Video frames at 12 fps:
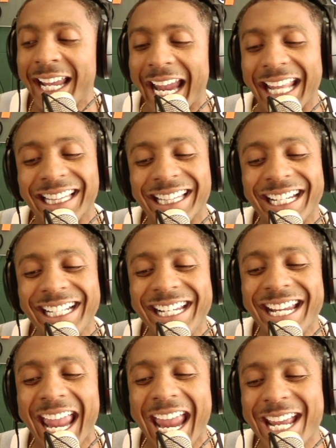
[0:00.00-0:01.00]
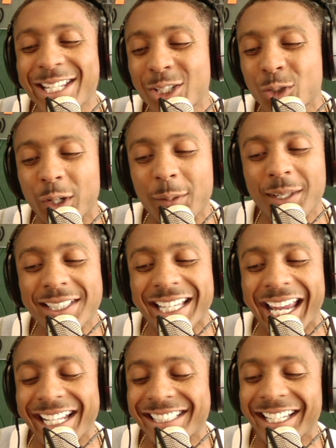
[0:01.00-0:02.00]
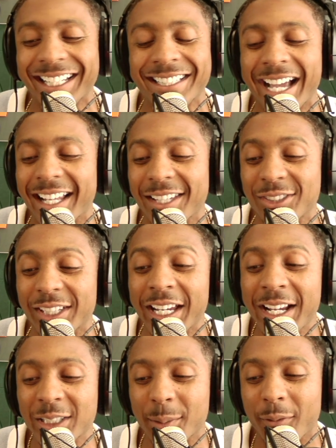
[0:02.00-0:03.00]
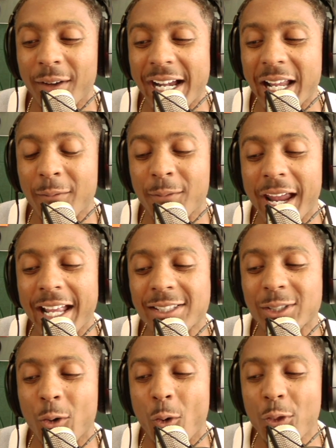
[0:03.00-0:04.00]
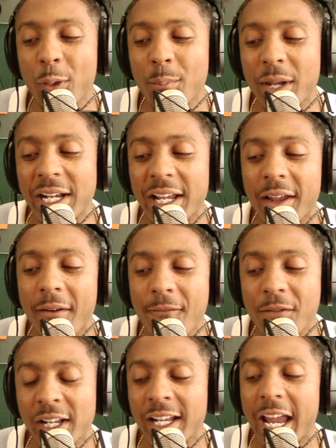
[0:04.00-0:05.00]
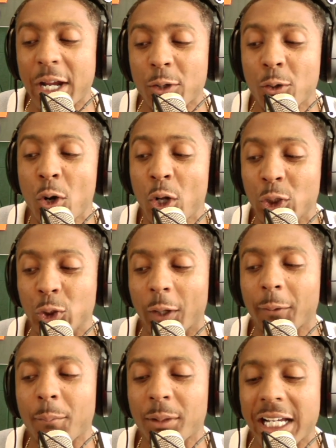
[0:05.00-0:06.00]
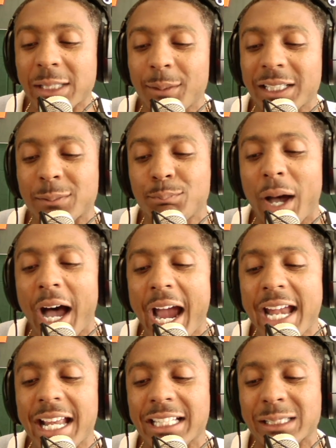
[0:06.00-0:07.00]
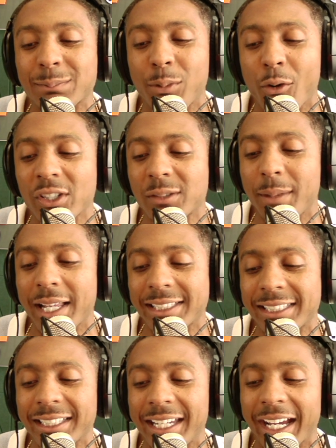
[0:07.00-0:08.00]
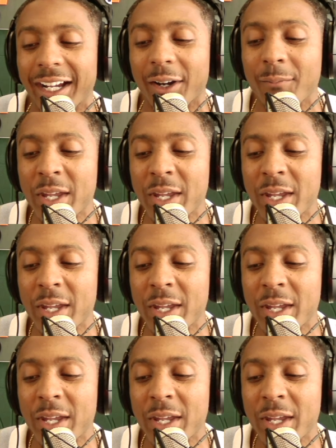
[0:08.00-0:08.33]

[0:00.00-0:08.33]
and leading-edge treatments and technology to provide advanced orthopedic foot and ankle, joint replacement, spine, and sports medicine care.